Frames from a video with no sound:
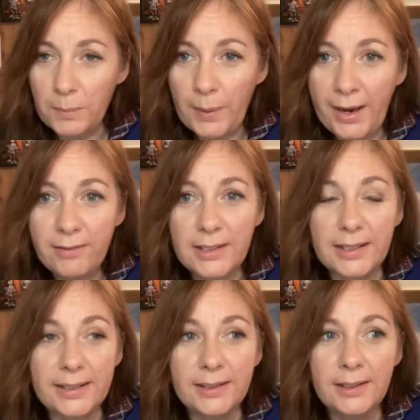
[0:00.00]

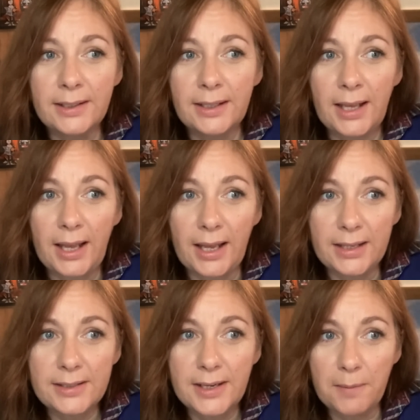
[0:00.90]
apparently
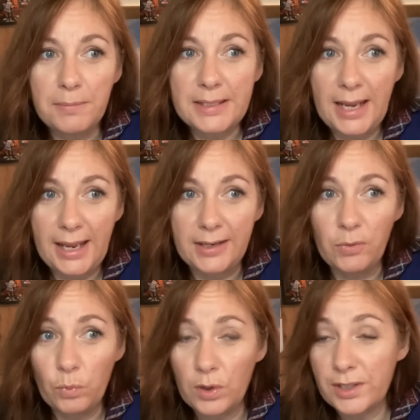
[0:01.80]
Number
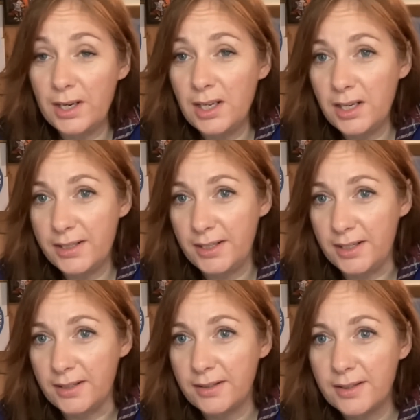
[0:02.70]
10 was
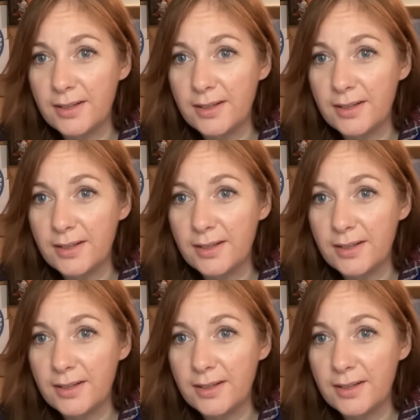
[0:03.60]
alerted